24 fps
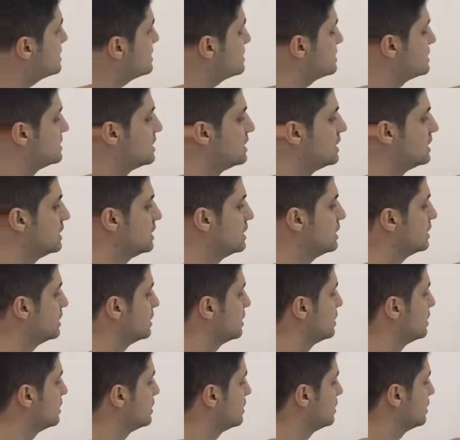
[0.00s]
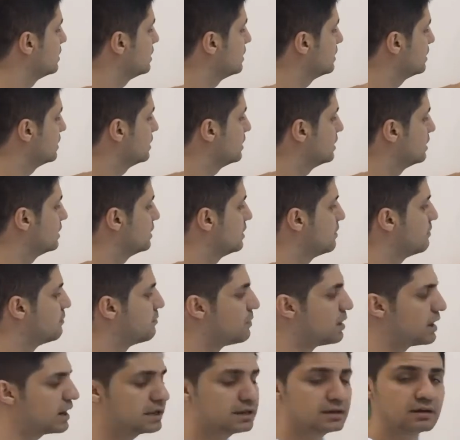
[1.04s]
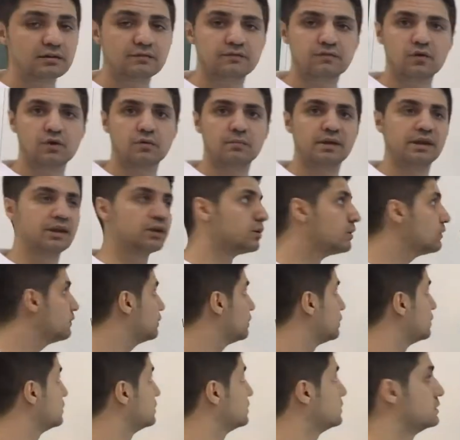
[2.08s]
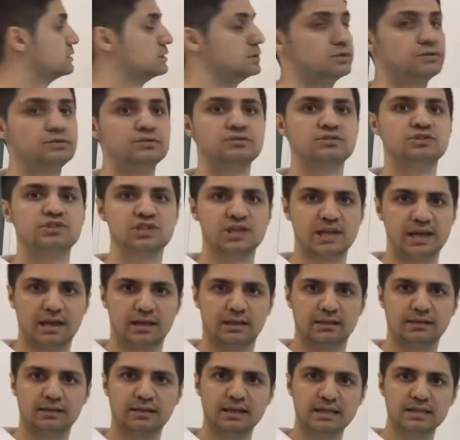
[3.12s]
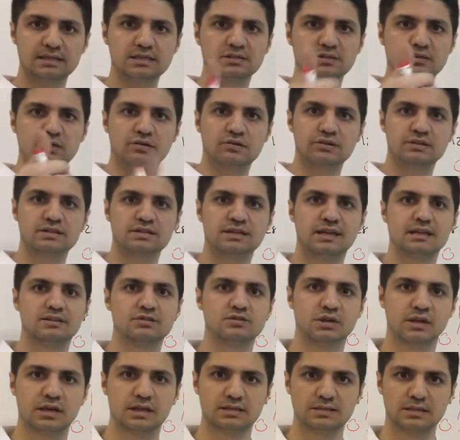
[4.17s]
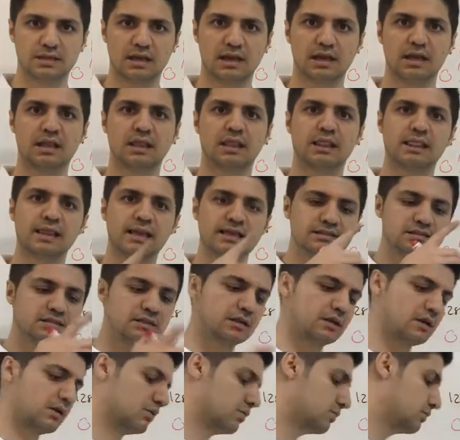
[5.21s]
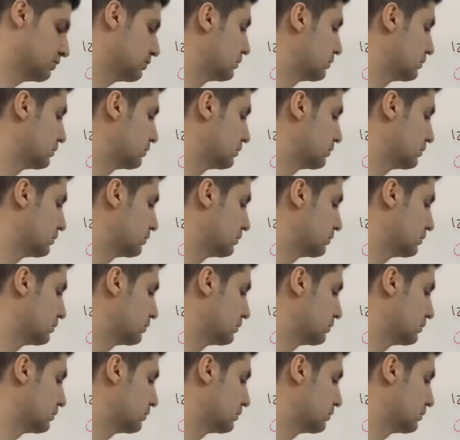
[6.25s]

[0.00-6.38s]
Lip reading: is the binary format of 10. That's so easy, as you can see. Let's go.